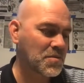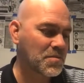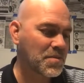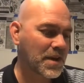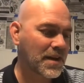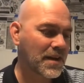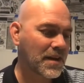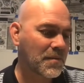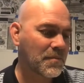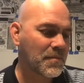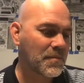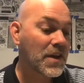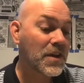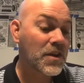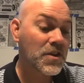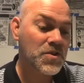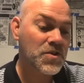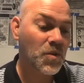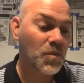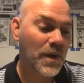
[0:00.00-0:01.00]
But
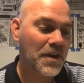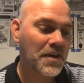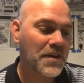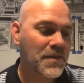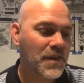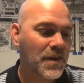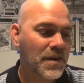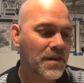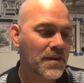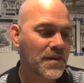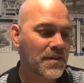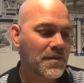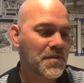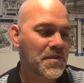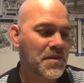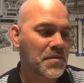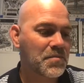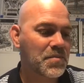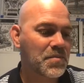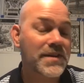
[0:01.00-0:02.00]
so where did
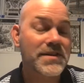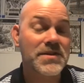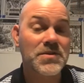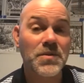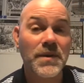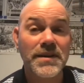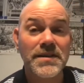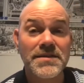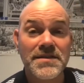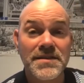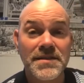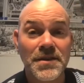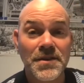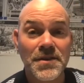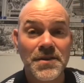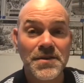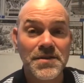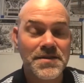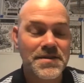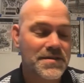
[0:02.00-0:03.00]
the Blood, Sweat, and
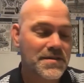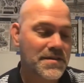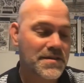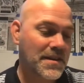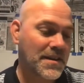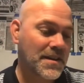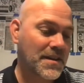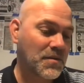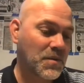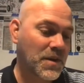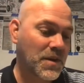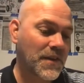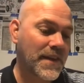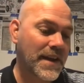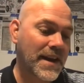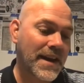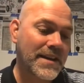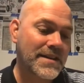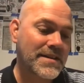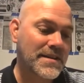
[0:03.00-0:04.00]
Tears? Where did
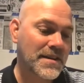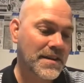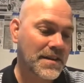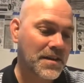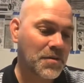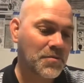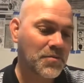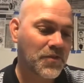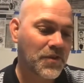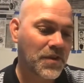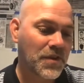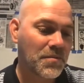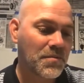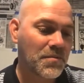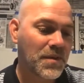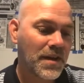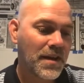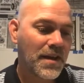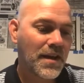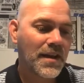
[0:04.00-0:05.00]
that idea come
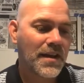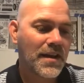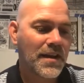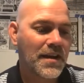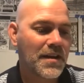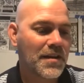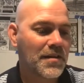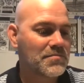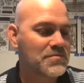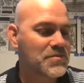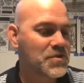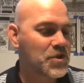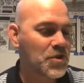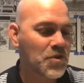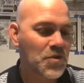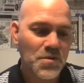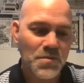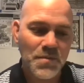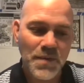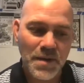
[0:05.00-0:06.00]
from? Do
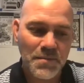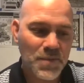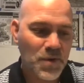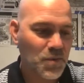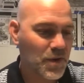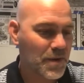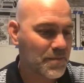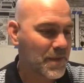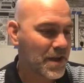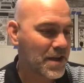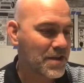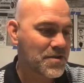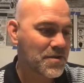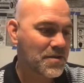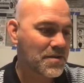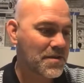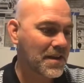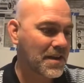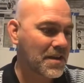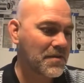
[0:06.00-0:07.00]
you remember what made you
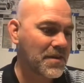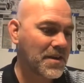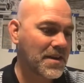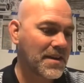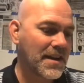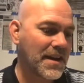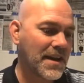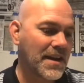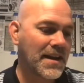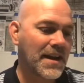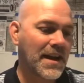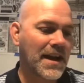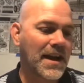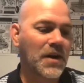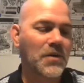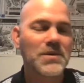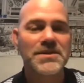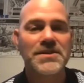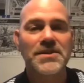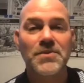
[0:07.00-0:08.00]
think of it, and
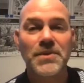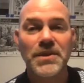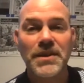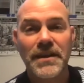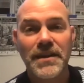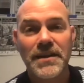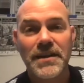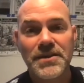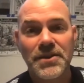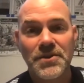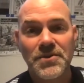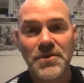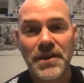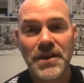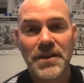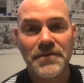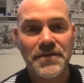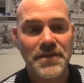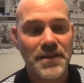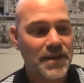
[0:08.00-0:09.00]
how was it related to
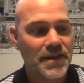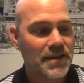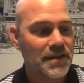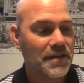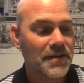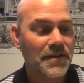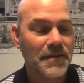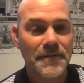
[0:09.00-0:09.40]
creative thinking?